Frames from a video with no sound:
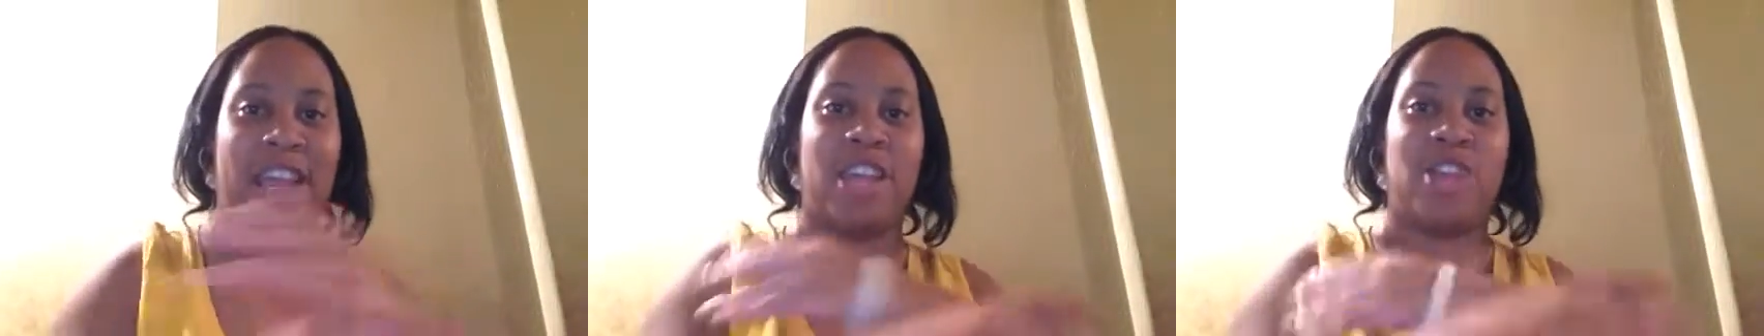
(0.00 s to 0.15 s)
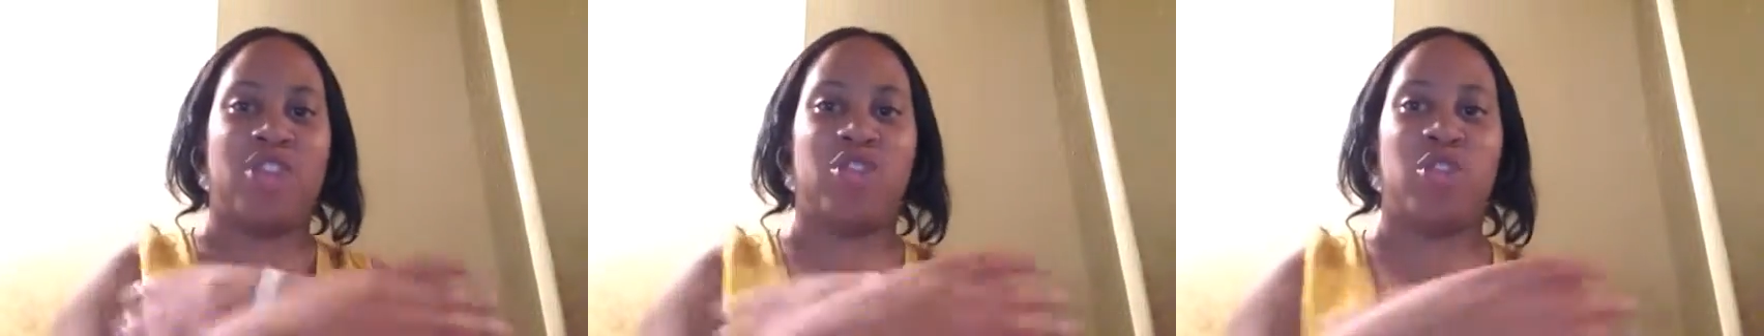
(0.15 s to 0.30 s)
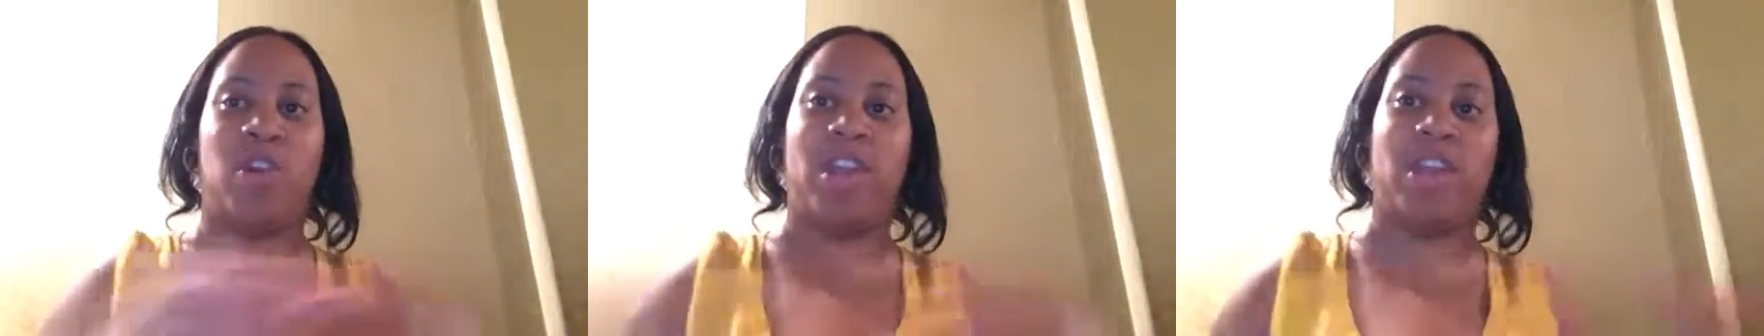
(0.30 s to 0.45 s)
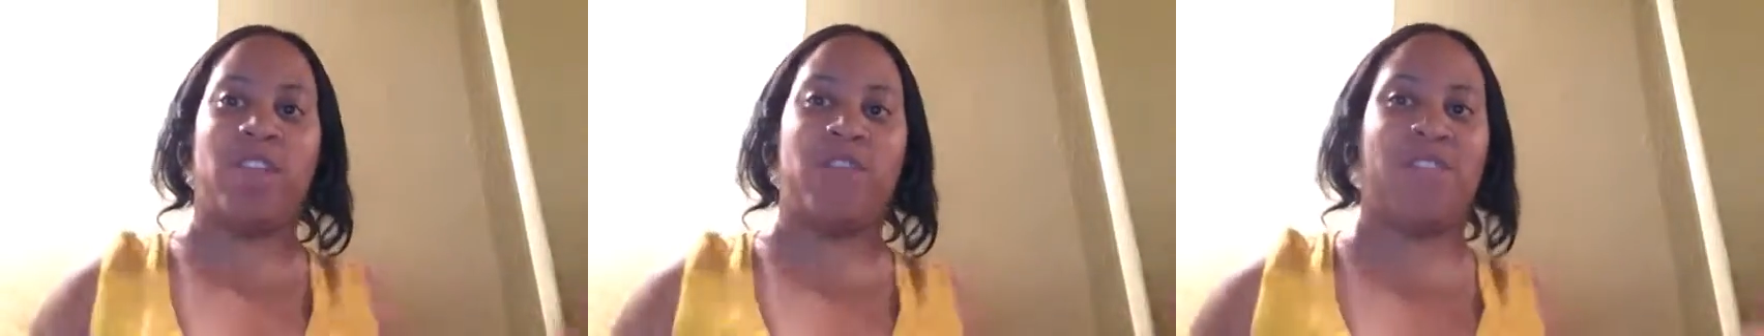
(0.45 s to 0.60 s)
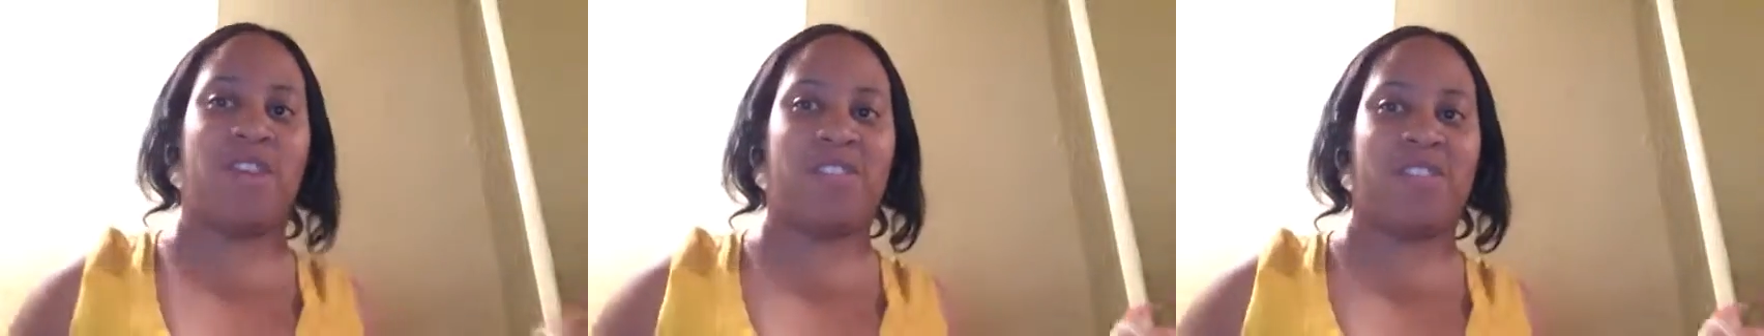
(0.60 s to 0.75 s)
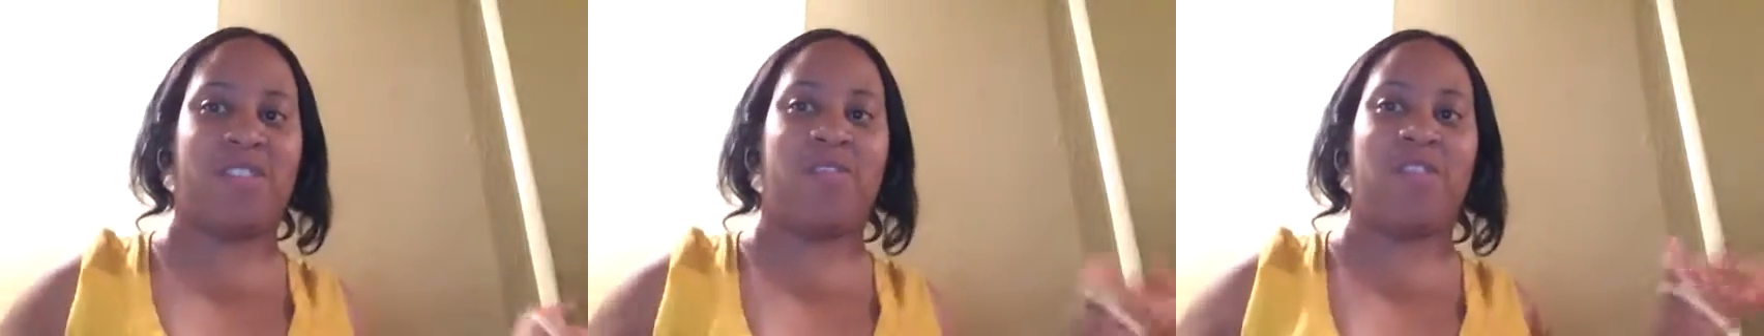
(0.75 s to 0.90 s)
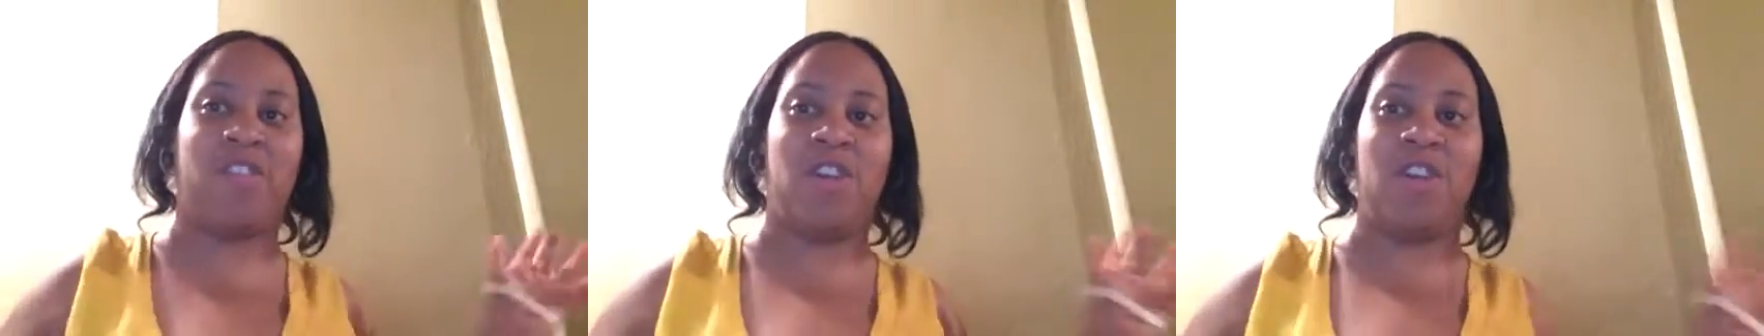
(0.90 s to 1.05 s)
enjoy the
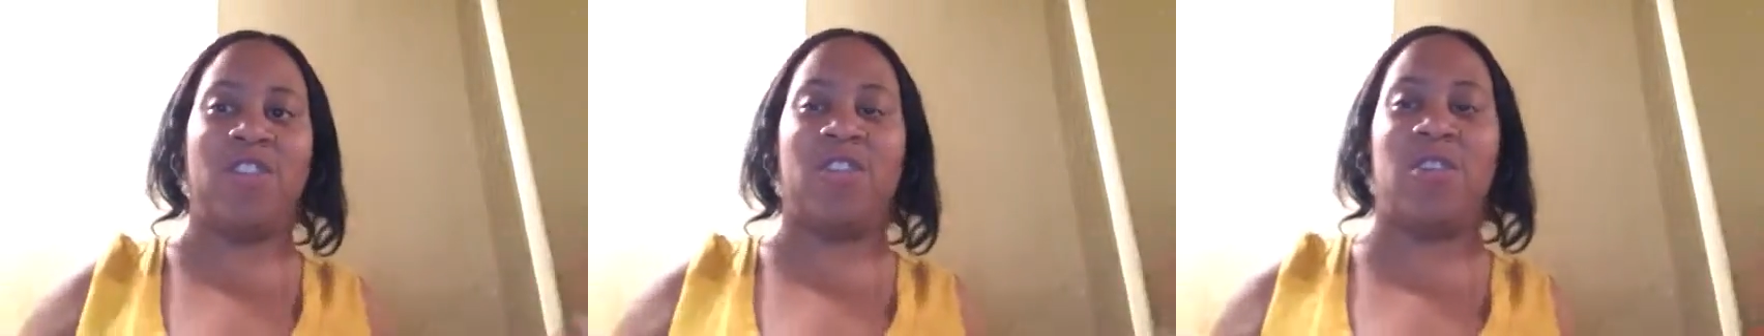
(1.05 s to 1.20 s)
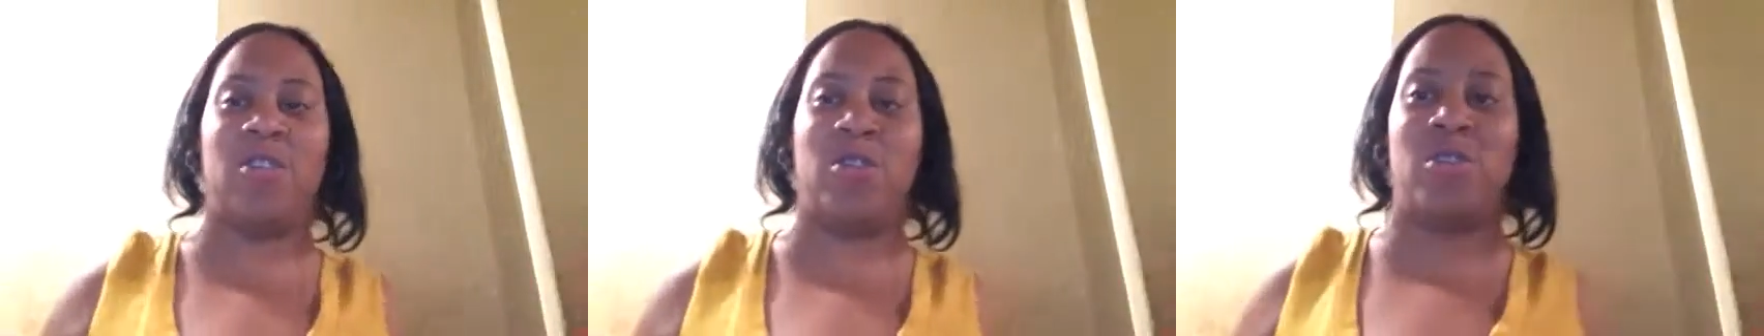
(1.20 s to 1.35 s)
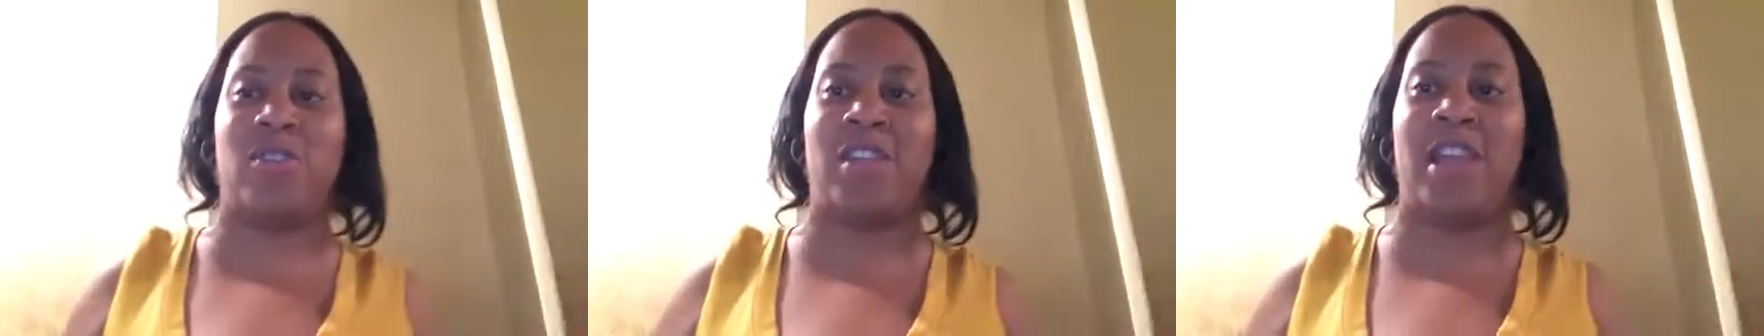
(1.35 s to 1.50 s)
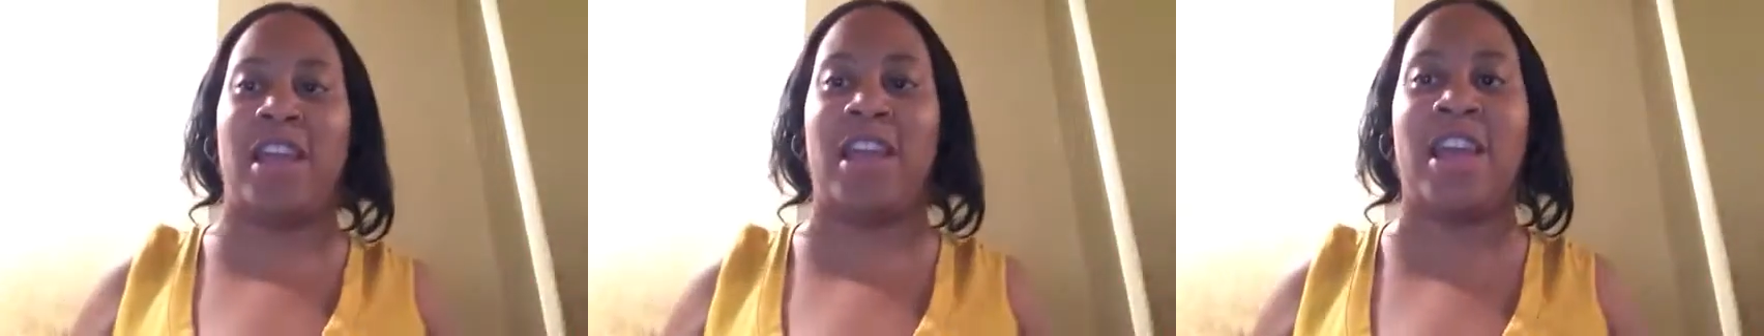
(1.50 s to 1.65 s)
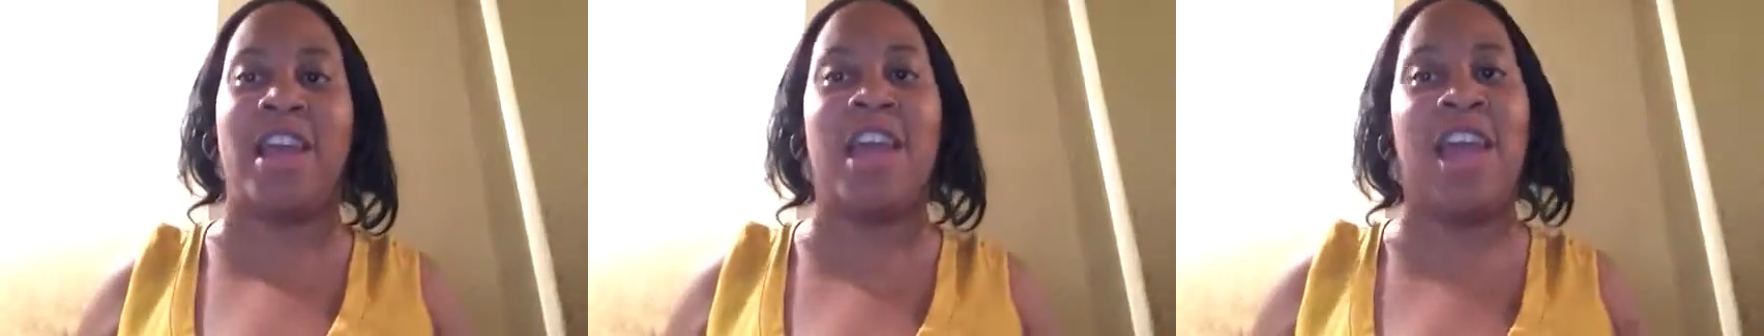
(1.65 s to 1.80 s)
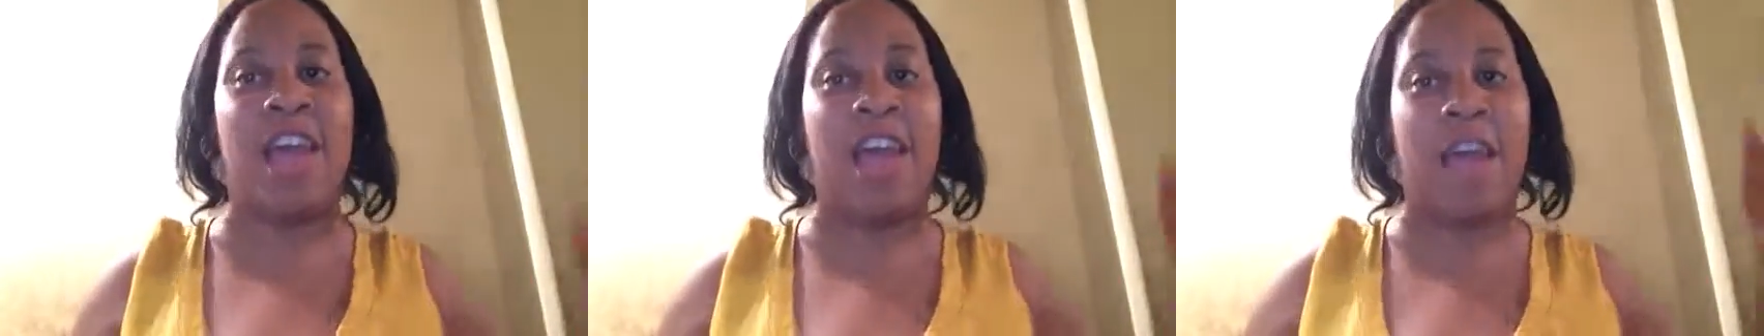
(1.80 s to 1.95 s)
rest of your Tuesday.